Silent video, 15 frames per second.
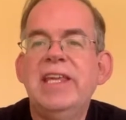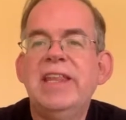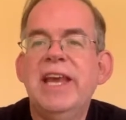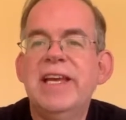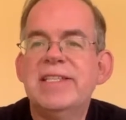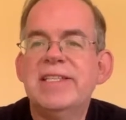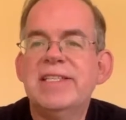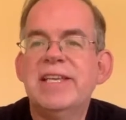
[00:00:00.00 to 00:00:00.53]

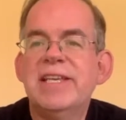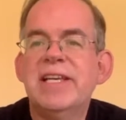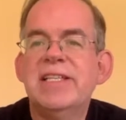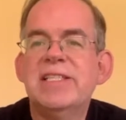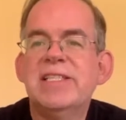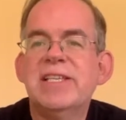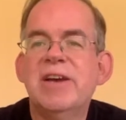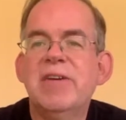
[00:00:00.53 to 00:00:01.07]
that
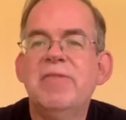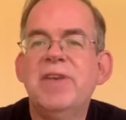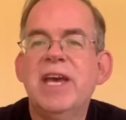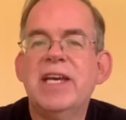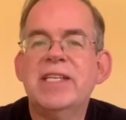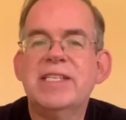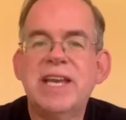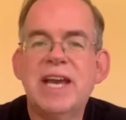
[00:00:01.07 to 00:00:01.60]
sense of
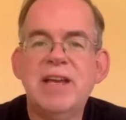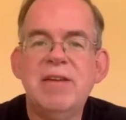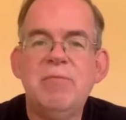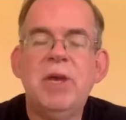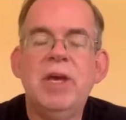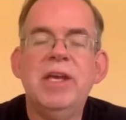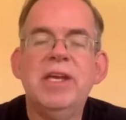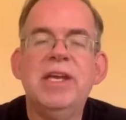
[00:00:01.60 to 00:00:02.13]

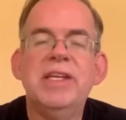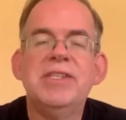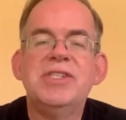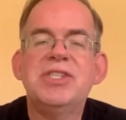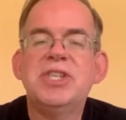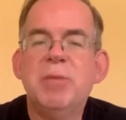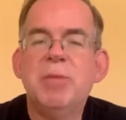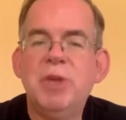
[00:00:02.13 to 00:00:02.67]
excitement and
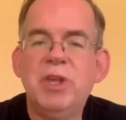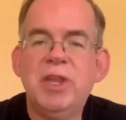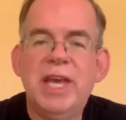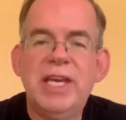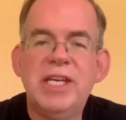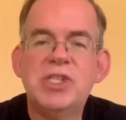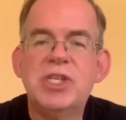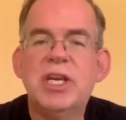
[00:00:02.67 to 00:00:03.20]

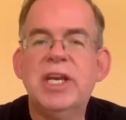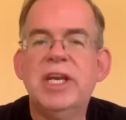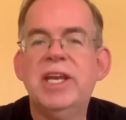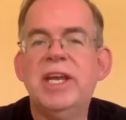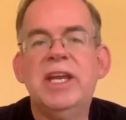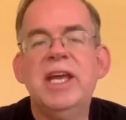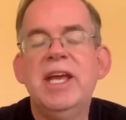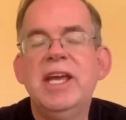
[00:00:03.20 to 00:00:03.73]
stimulation
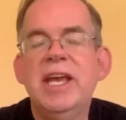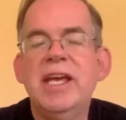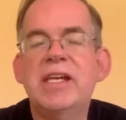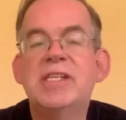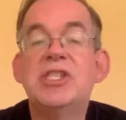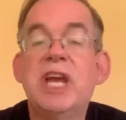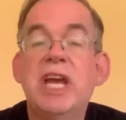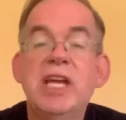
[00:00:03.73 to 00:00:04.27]
and
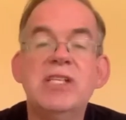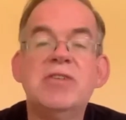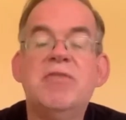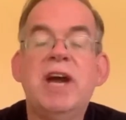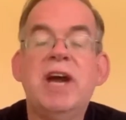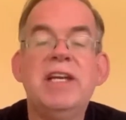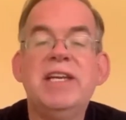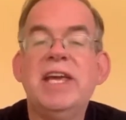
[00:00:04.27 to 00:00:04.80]
exchange of
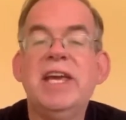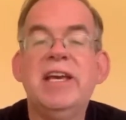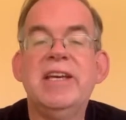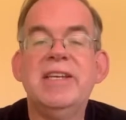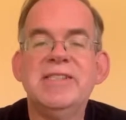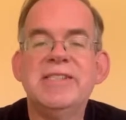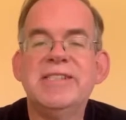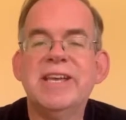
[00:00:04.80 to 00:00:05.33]

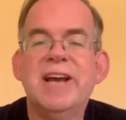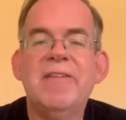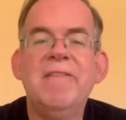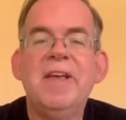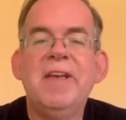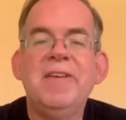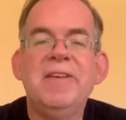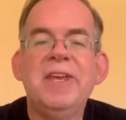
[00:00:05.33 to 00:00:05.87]
ideas,
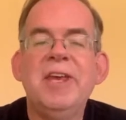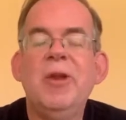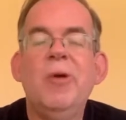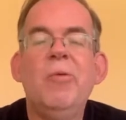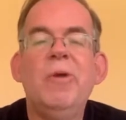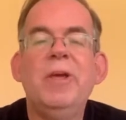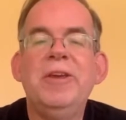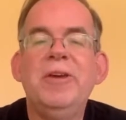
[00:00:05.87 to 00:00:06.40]

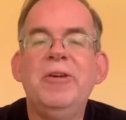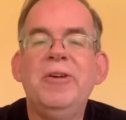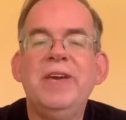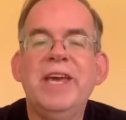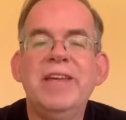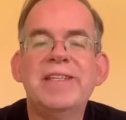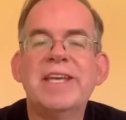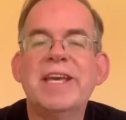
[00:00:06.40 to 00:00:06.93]
when you
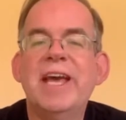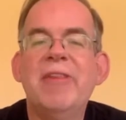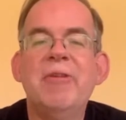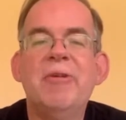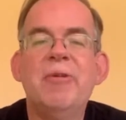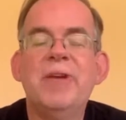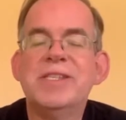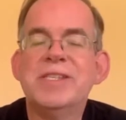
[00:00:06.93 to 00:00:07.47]
get
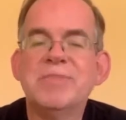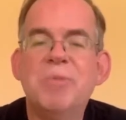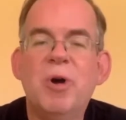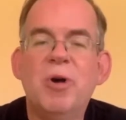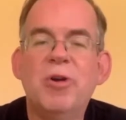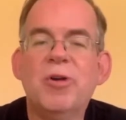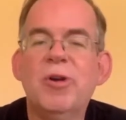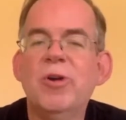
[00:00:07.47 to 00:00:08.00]
together in
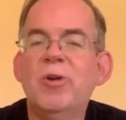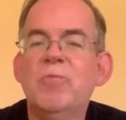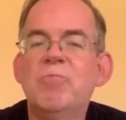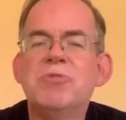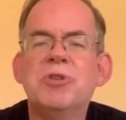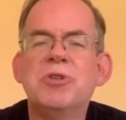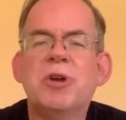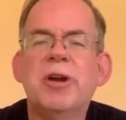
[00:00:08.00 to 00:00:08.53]
small
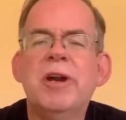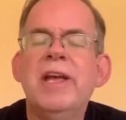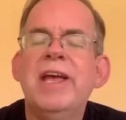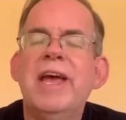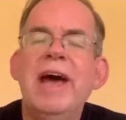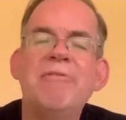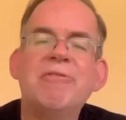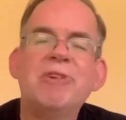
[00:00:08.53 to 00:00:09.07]
groups or
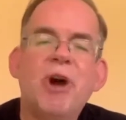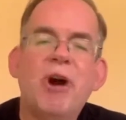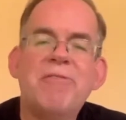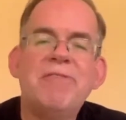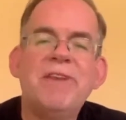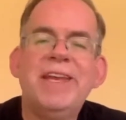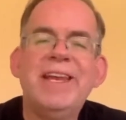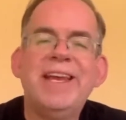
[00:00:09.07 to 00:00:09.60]
have
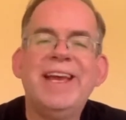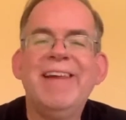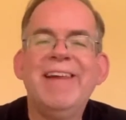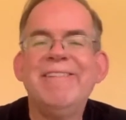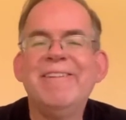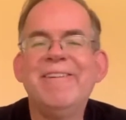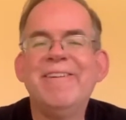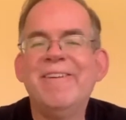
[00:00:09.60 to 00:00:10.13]
coffee
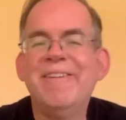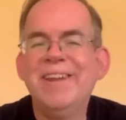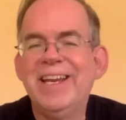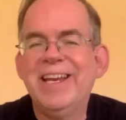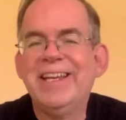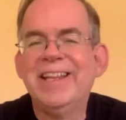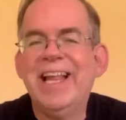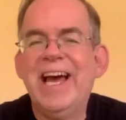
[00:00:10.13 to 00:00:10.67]
together or
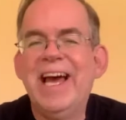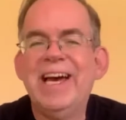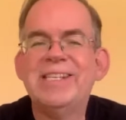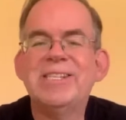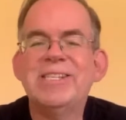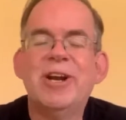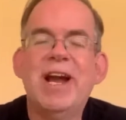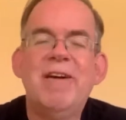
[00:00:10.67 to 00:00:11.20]
in
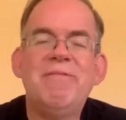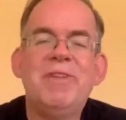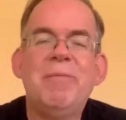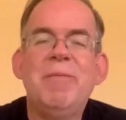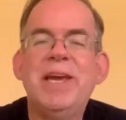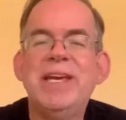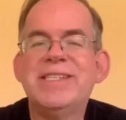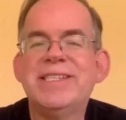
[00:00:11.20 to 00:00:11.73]
class or have
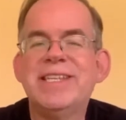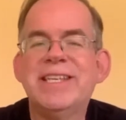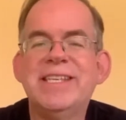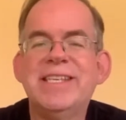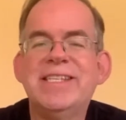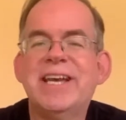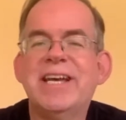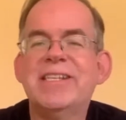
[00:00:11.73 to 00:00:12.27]
debates and
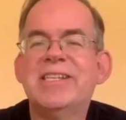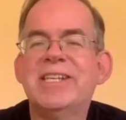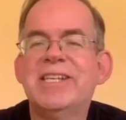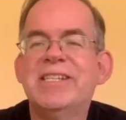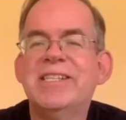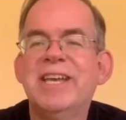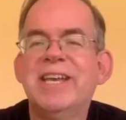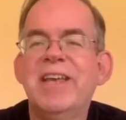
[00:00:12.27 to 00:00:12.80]

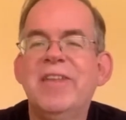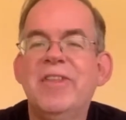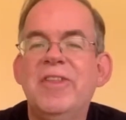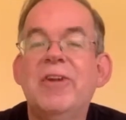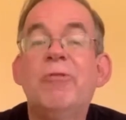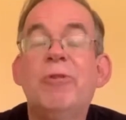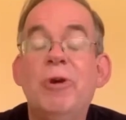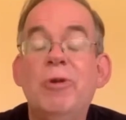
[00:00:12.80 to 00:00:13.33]
discussions, the
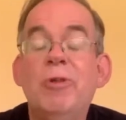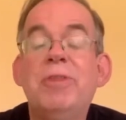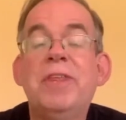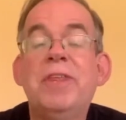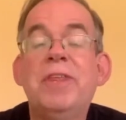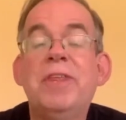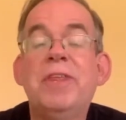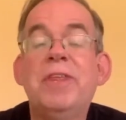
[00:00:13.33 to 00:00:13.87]
growth
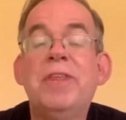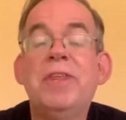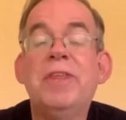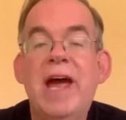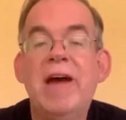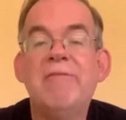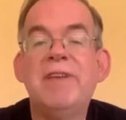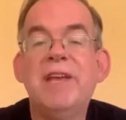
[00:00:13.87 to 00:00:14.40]
that you will
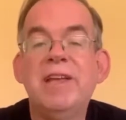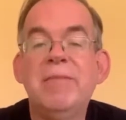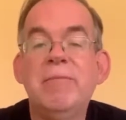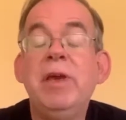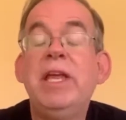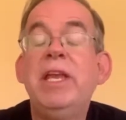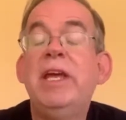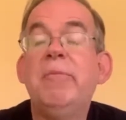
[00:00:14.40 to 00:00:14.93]
have
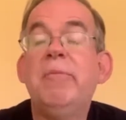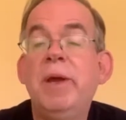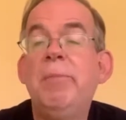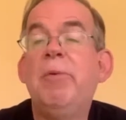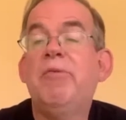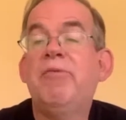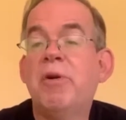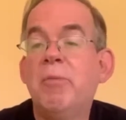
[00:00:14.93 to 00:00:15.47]
meeting
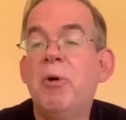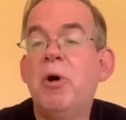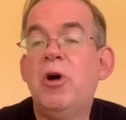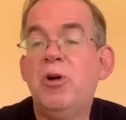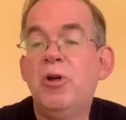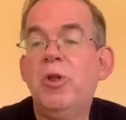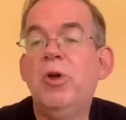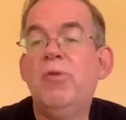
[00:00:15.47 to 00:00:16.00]
people from
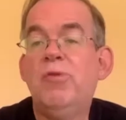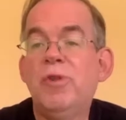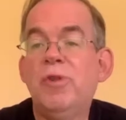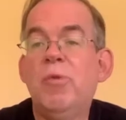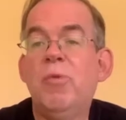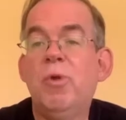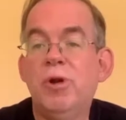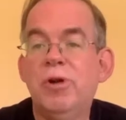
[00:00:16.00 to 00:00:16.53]
all over the
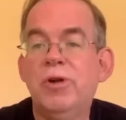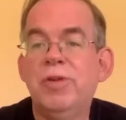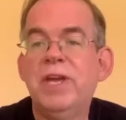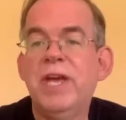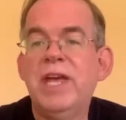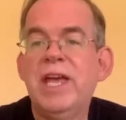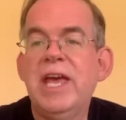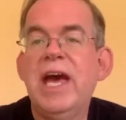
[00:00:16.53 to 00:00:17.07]
world
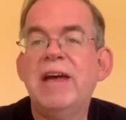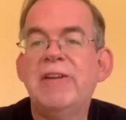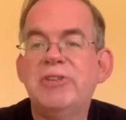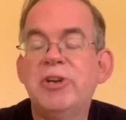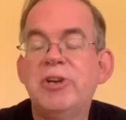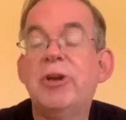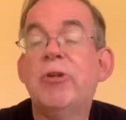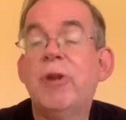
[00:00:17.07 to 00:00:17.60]
at
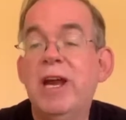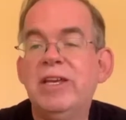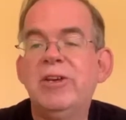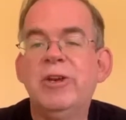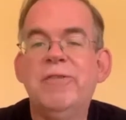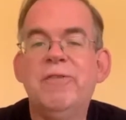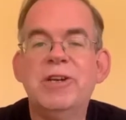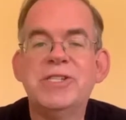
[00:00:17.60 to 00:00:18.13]
your great
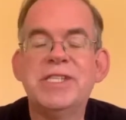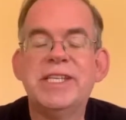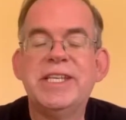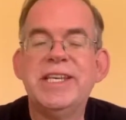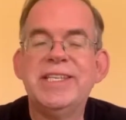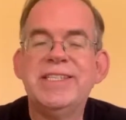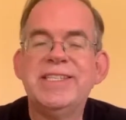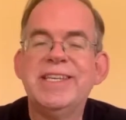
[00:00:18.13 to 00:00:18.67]

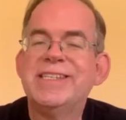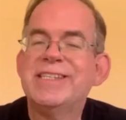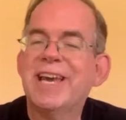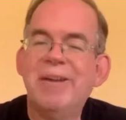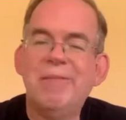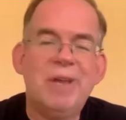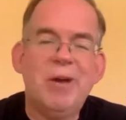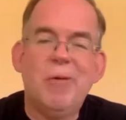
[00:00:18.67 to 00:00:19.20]
universities is going
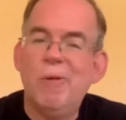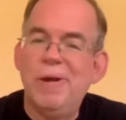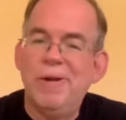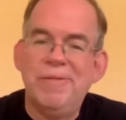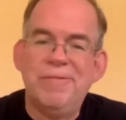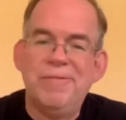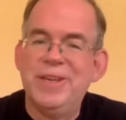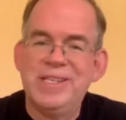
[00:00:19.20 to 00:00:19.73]
to be a
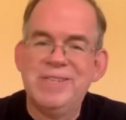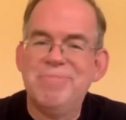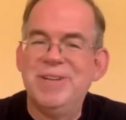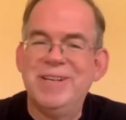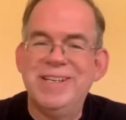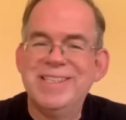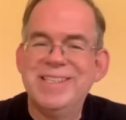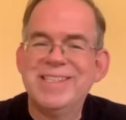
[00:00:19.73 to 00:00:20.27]
wonderful
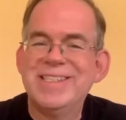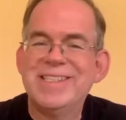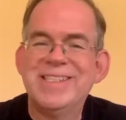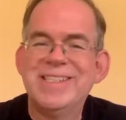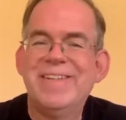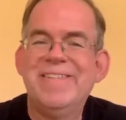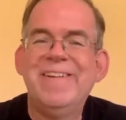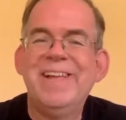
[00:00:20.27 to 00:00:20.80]
experience.
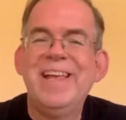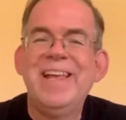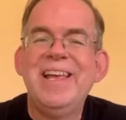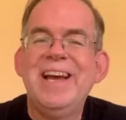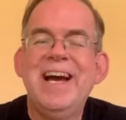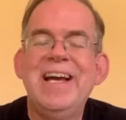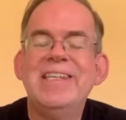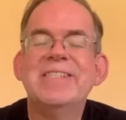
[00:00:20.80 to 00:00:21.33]
So
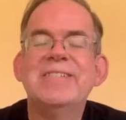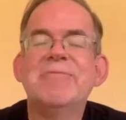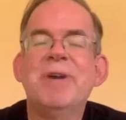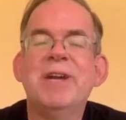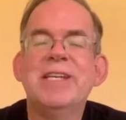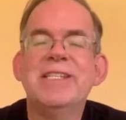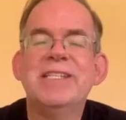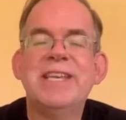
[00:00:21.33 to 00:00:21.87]
I just
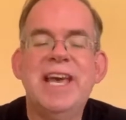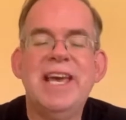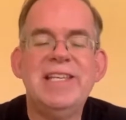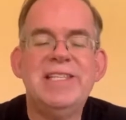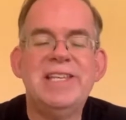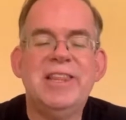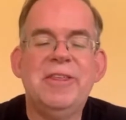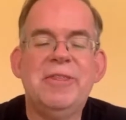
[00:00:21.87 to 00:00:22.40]
want to say
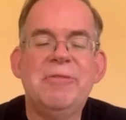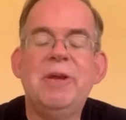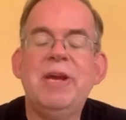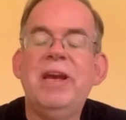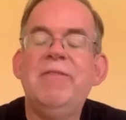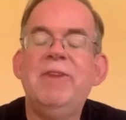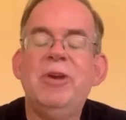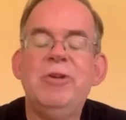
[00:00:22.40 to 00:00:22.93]
to the three
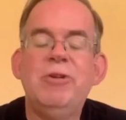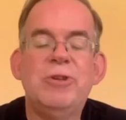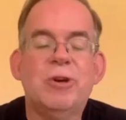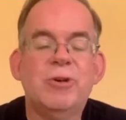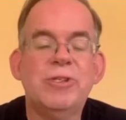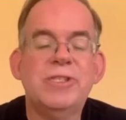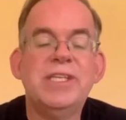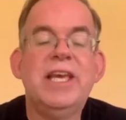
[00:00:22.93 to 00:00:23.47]
of you,
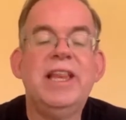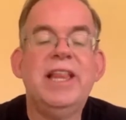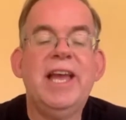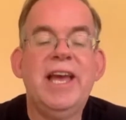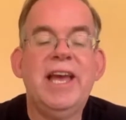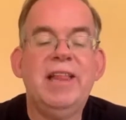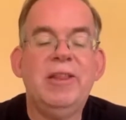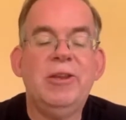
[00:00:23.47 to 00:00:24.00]

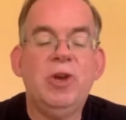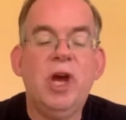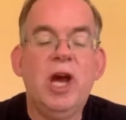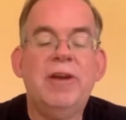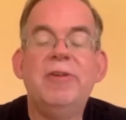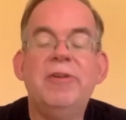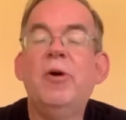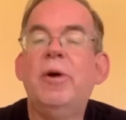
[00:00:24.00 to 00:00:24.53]
Tokozile,
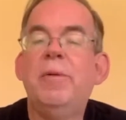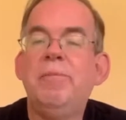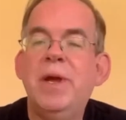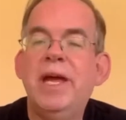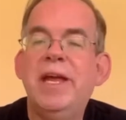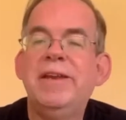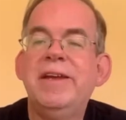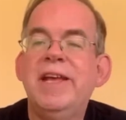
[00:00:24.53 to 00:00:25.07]
Luyando, and
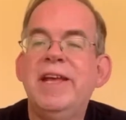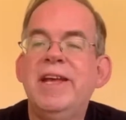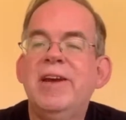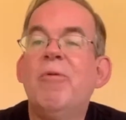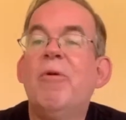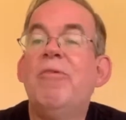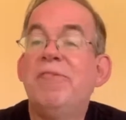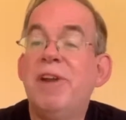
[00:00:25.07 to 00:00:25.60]
Ben,
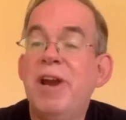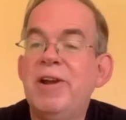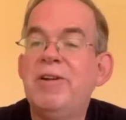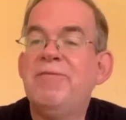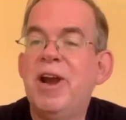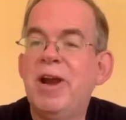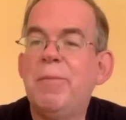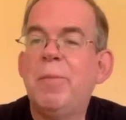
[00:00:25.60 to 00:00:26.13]
we're very,
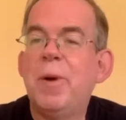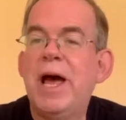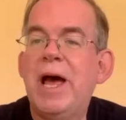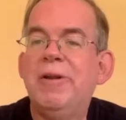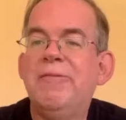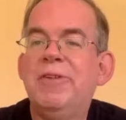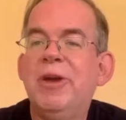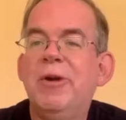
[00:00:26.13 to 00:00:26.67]
very
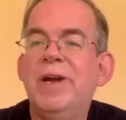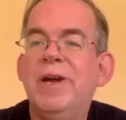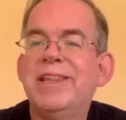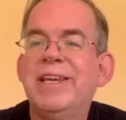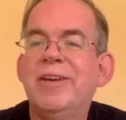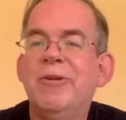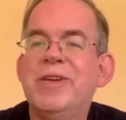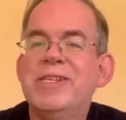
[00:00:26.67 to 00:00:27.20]
proud of you at
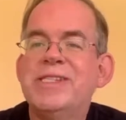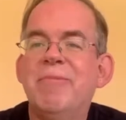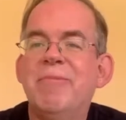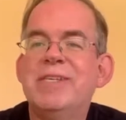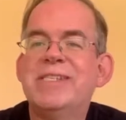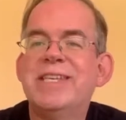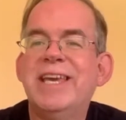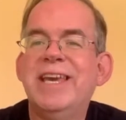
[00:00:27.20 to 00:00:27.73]
the U.S.
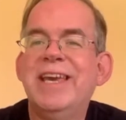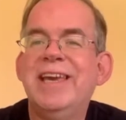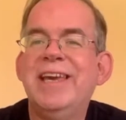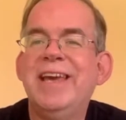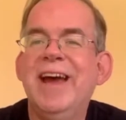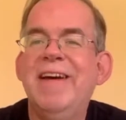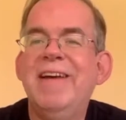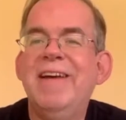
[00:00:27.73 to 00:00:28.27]
Embassy.